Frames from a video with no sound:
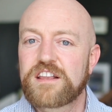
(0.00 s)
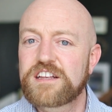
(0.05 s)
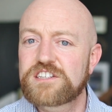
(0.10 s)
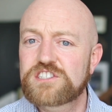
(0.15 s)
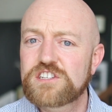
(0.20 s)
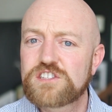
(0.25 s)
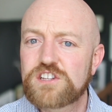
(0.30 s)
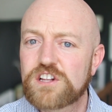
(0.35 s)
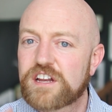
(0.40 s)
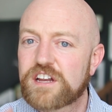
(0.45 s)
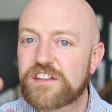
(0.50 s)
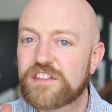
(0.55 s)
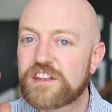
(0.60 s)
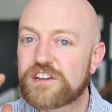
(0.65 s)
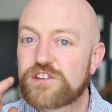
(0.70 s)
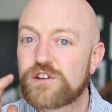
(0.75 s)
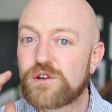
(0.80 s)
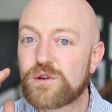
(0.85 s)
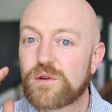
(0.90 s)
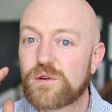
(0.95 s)
Let's just look at the
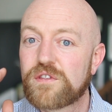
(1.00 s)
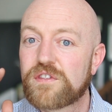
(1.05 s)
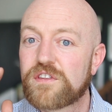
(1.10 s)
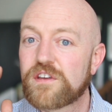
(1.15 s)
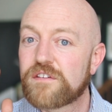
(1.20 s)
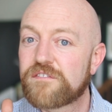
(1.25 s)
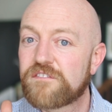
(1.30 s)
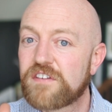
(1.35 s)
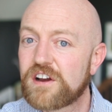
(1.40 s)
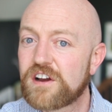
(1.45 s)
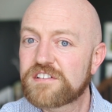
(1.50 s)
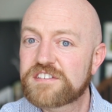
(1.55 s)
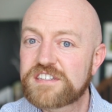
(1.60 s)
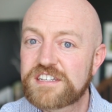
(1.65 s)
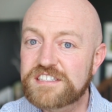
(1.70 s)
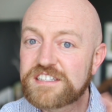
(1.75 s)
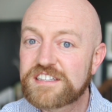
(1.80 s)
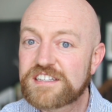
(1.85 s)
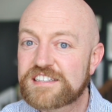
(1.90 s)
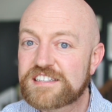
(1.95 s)
two. The
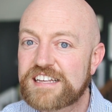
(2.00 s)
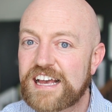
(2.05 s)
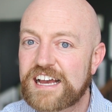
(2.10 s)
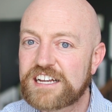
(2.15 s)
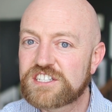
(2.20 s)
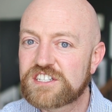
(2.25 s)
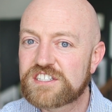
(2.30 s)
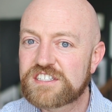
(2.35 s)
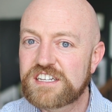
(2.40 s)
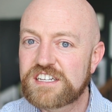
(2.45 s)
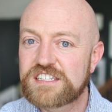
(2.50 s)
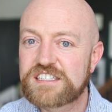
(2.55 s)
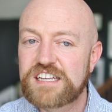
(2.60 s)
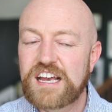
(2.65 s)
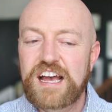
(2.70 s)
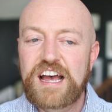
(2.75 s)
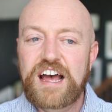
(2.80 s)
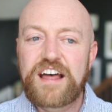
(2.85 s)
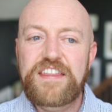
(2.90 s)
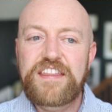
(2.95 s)
Pharisees and the Sadducees,
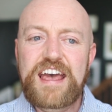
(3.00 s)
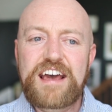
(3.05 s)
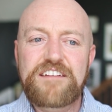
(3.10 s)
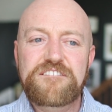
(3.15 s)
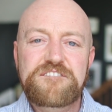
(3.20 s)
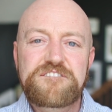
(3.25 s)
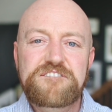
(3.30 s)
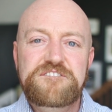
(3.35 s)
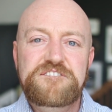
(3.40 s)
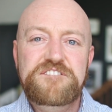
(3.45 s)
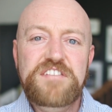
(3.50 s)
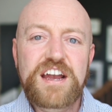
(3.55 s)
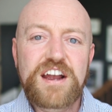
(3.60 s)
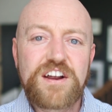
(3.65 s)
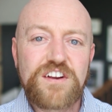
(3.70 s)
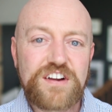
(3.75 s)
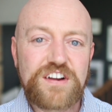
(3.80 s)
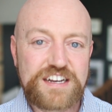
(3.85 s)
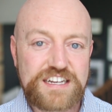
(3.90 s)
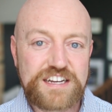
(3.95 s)
they had
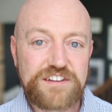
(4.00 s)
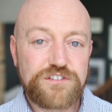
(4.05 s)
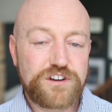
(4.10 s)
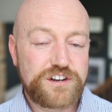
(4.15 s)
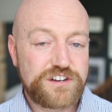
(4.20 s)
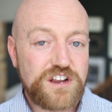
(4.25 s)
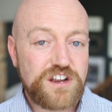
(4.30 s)
very different